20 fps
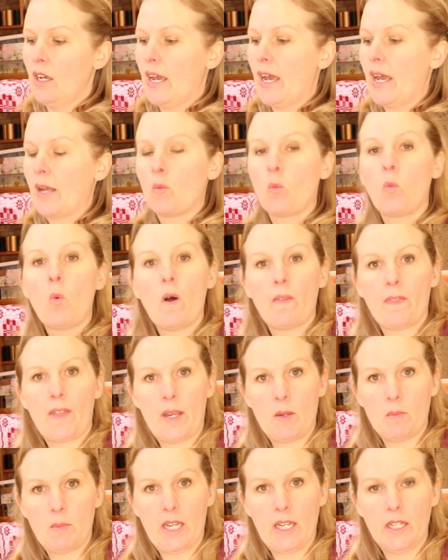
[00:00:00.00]
and what
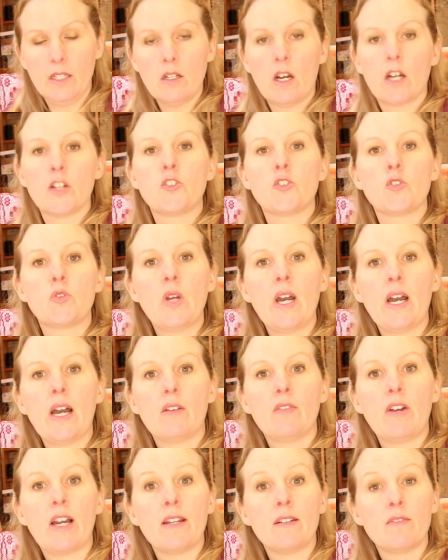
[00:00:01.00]
they mean, I do
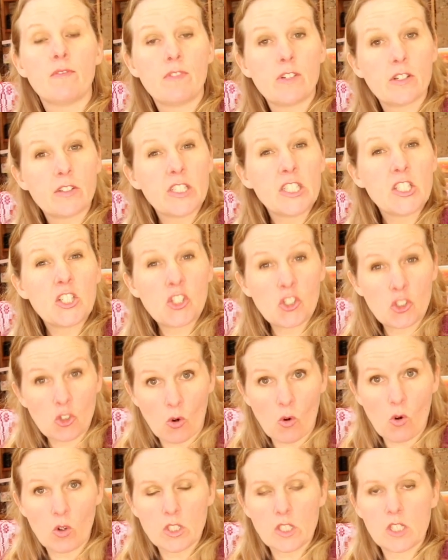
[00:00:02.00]
have a very
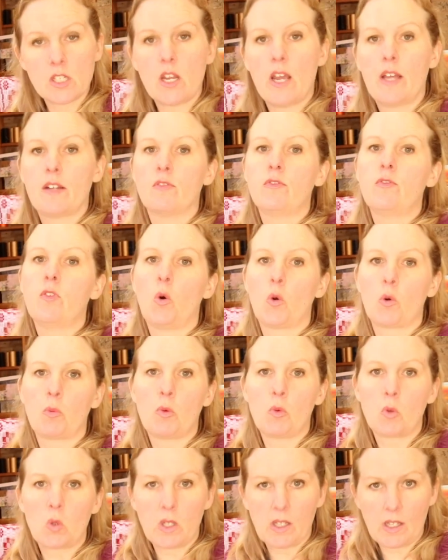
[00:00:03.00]
short and
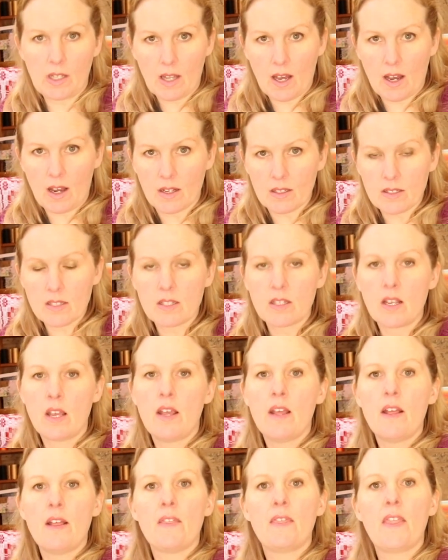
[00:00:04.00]
affordable class
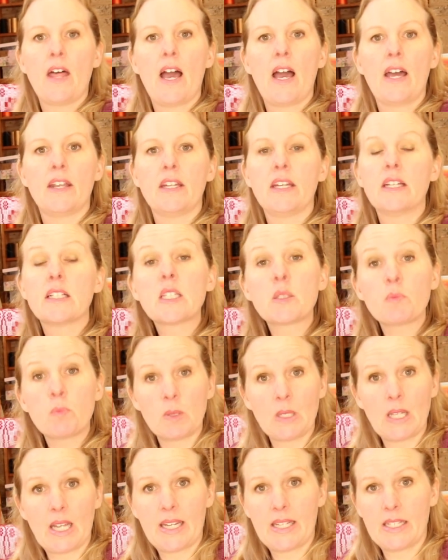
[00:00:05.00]
that
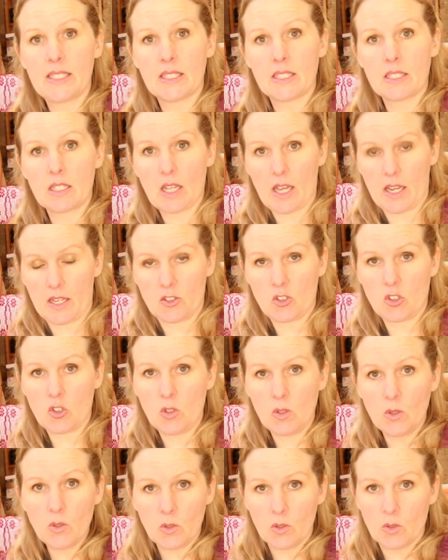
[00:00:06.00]
explains that
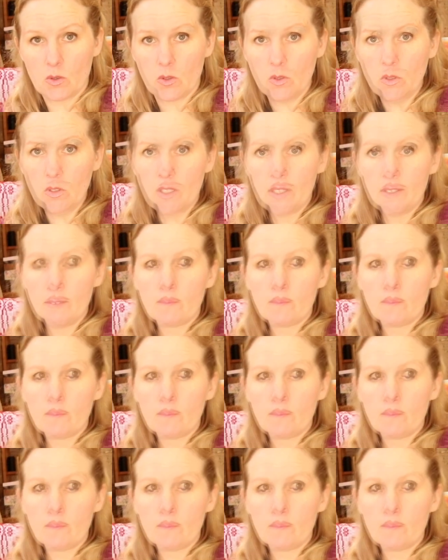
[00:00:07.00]
to you.